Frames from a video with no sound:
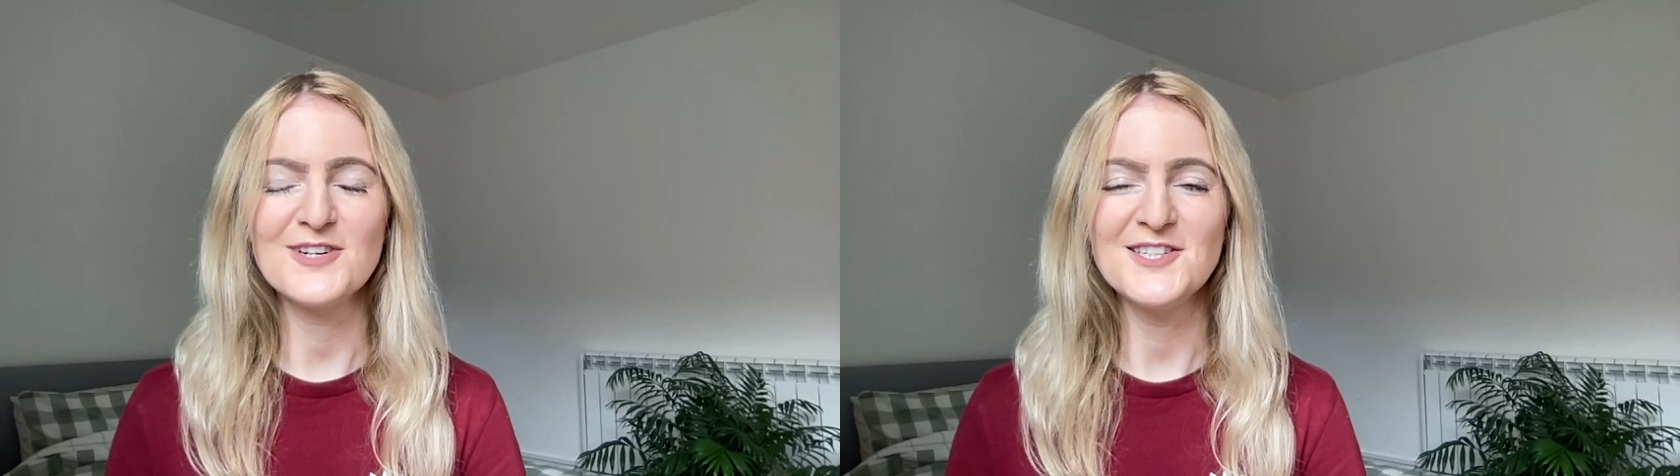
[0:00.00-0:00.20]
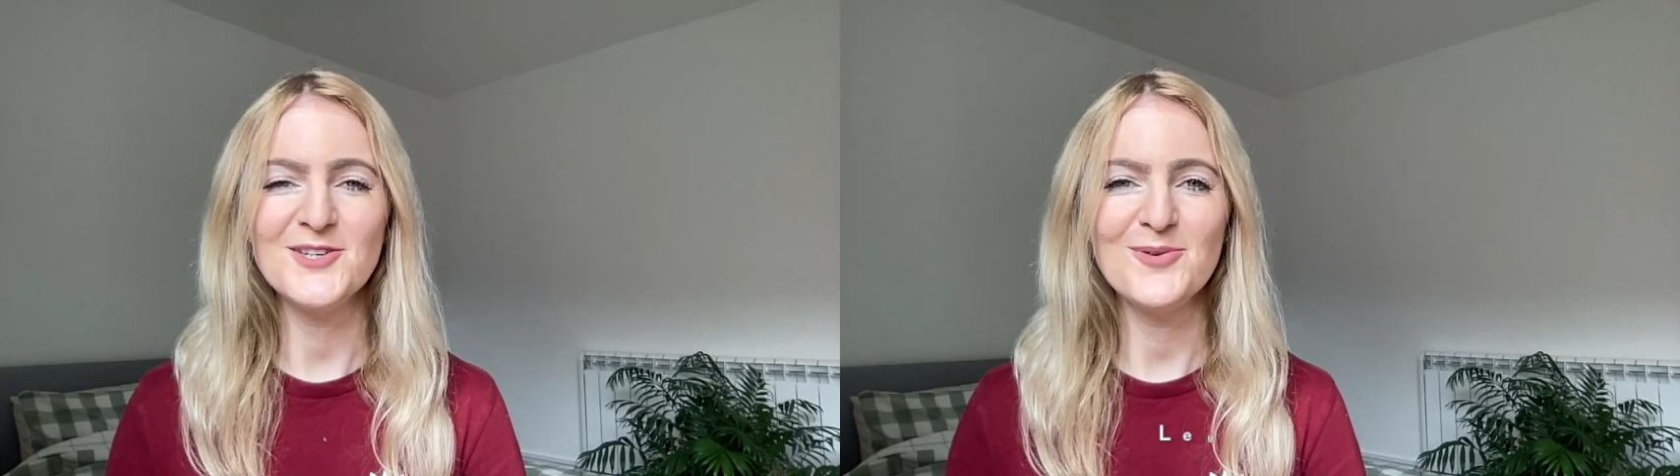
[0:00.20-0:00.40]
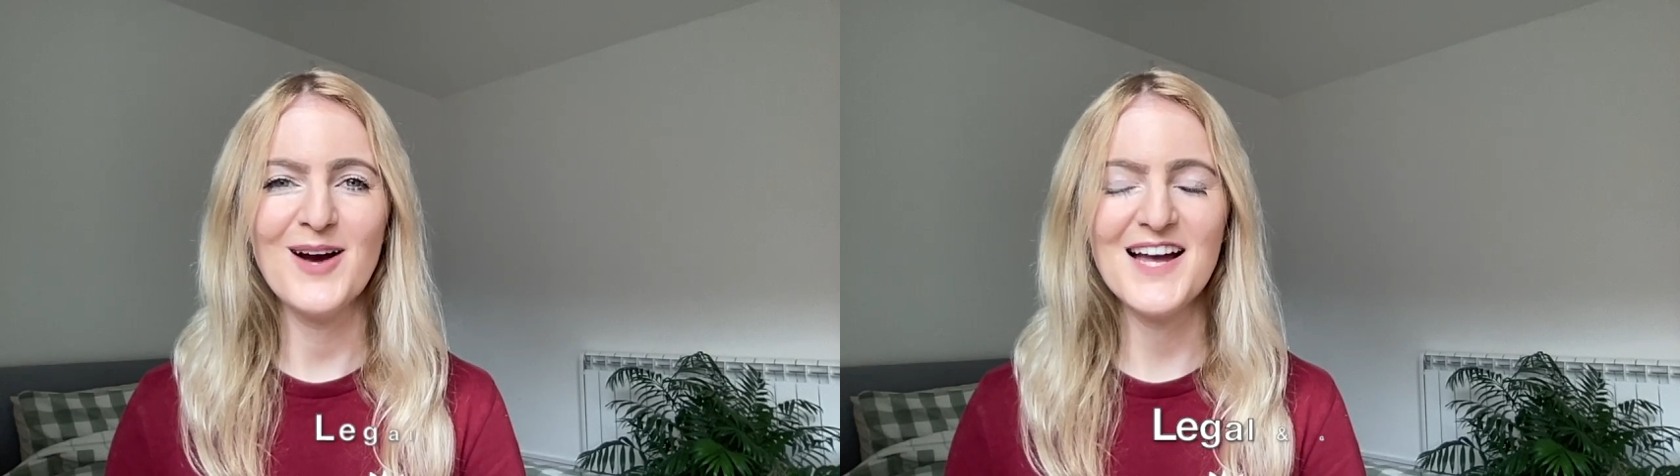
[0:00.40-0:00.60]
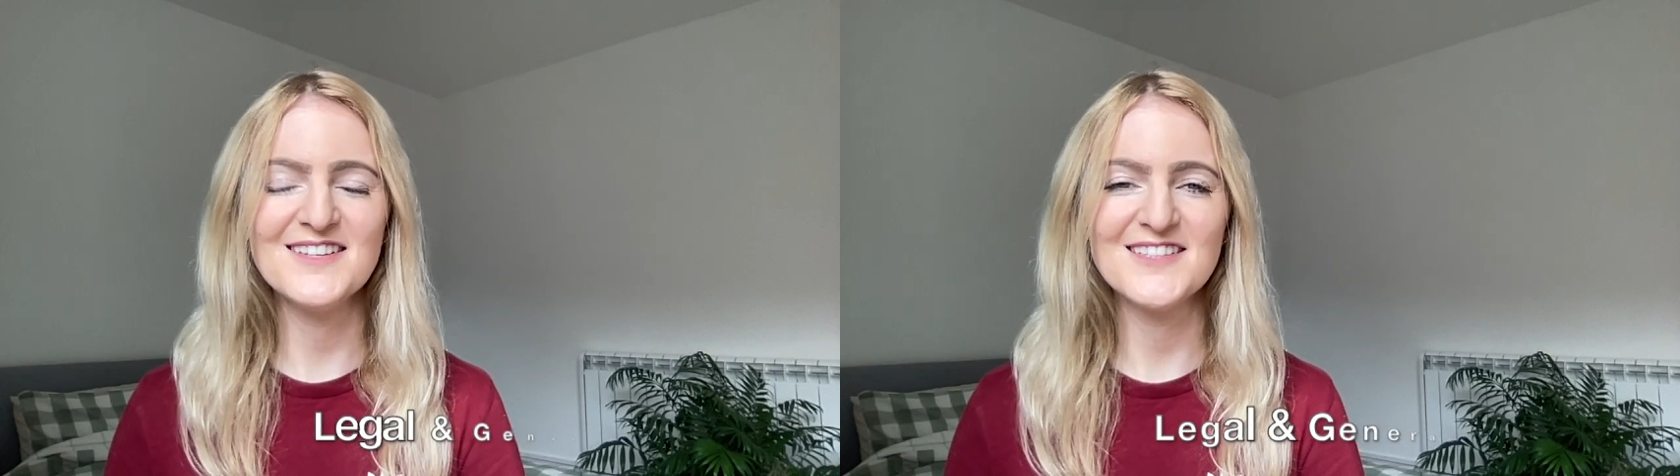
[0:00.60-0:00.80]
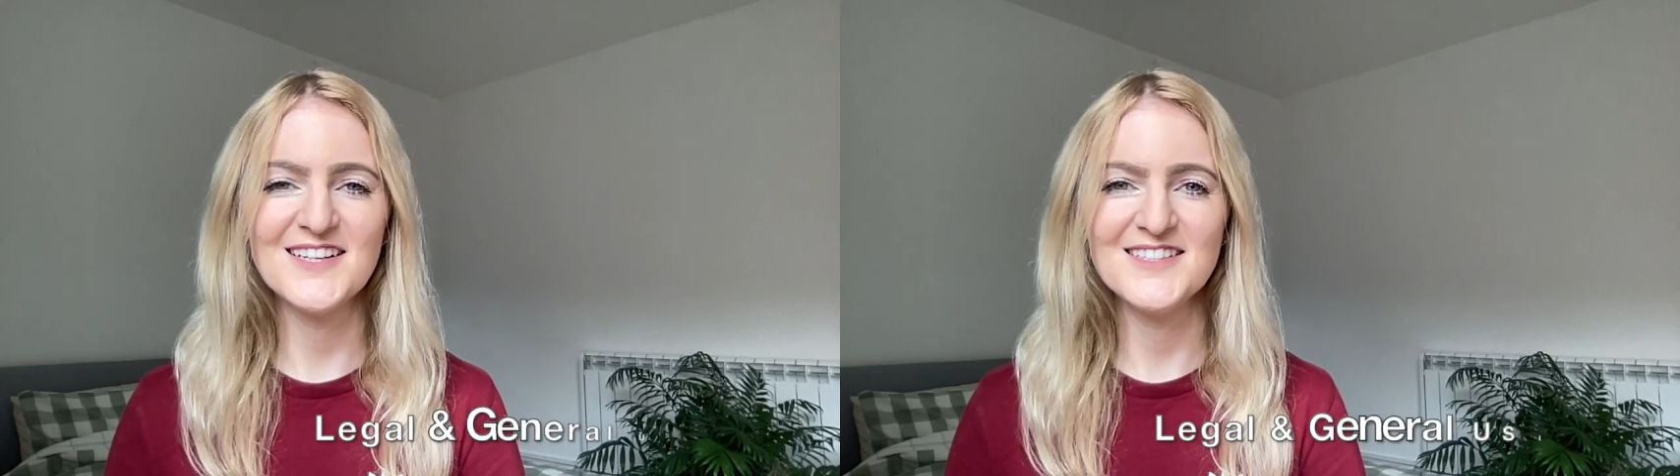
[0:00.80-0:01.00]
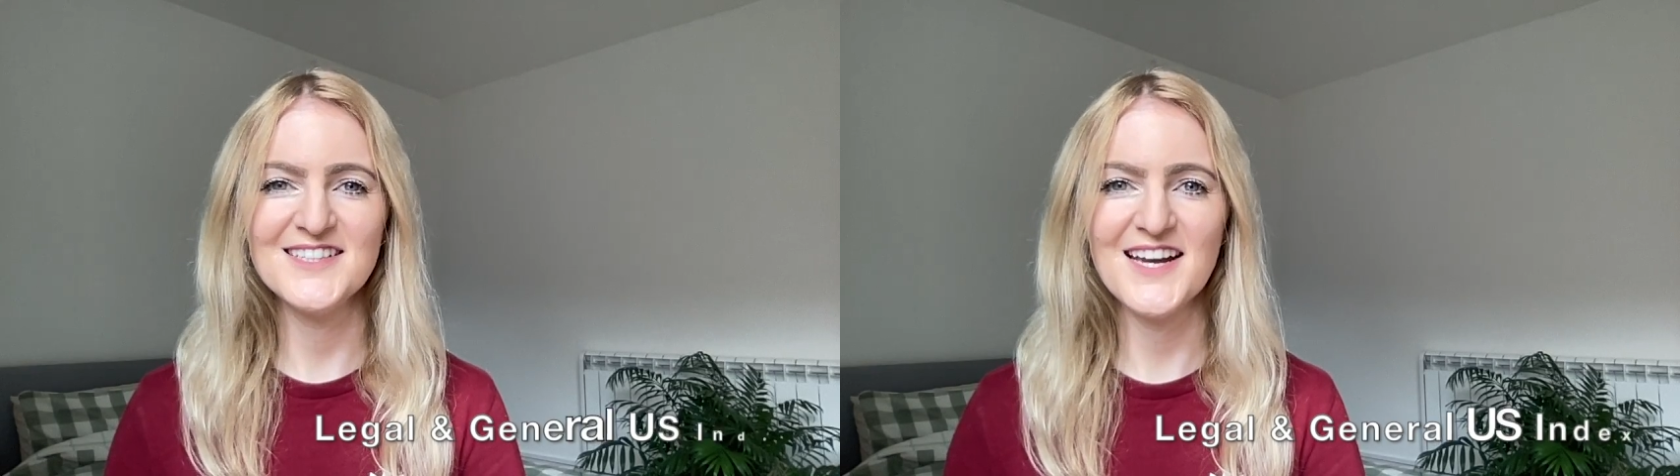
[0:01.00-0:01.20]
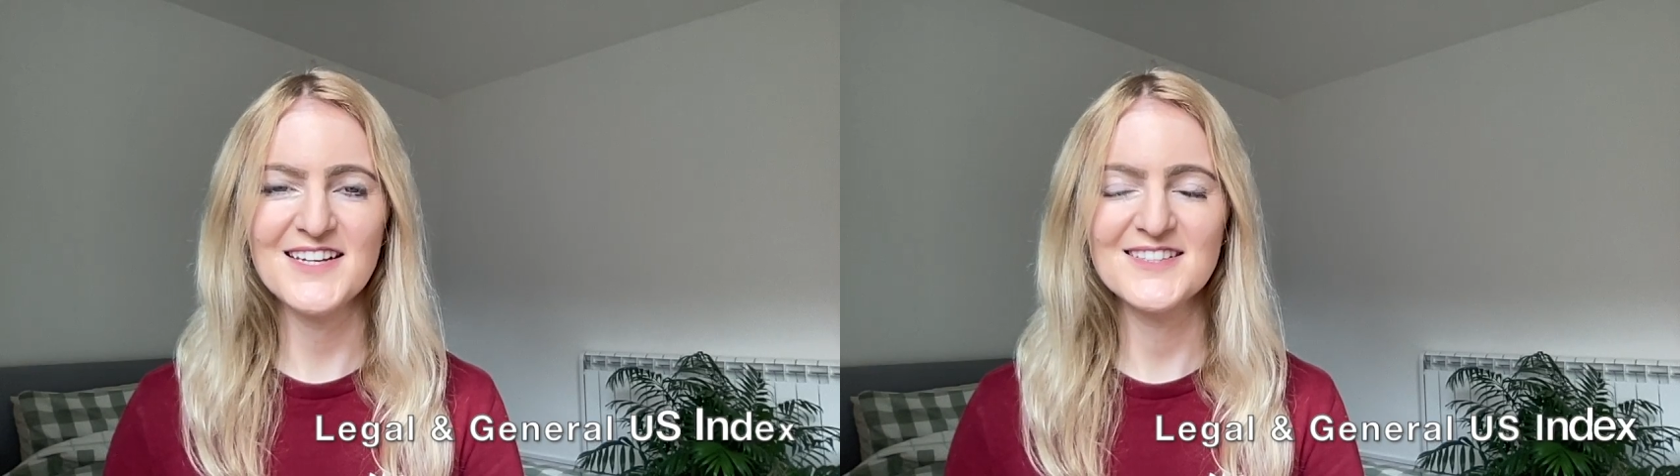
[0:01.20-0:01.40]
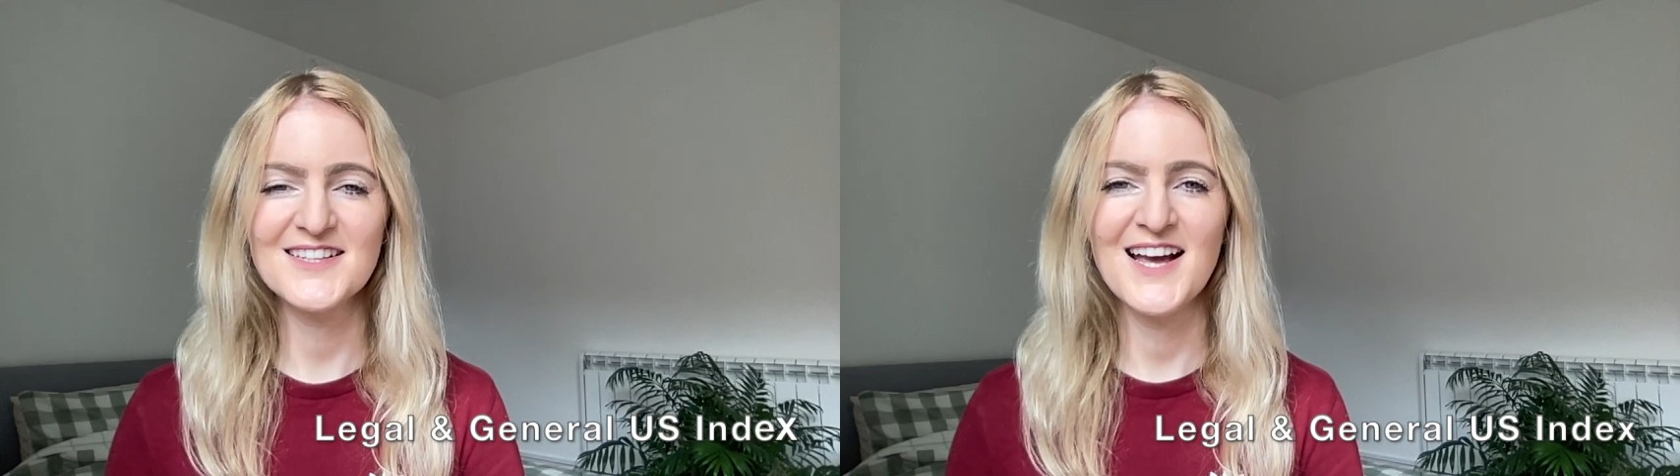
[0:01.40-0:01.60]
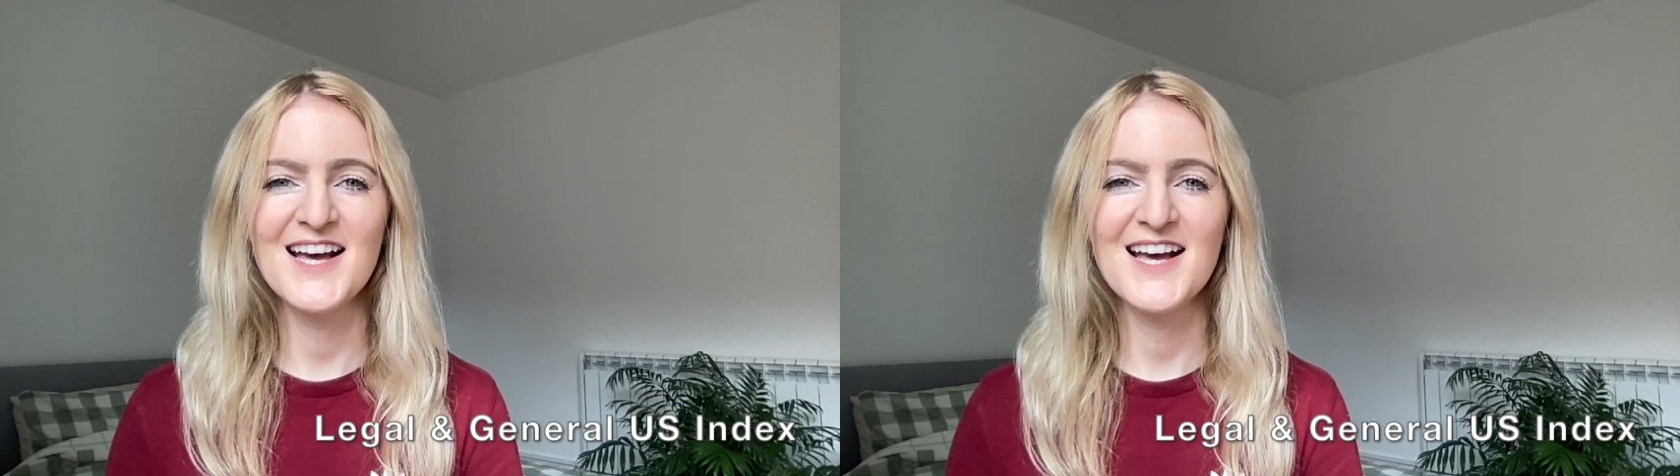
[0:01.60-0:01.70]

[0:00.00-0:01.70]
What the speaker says: US Index.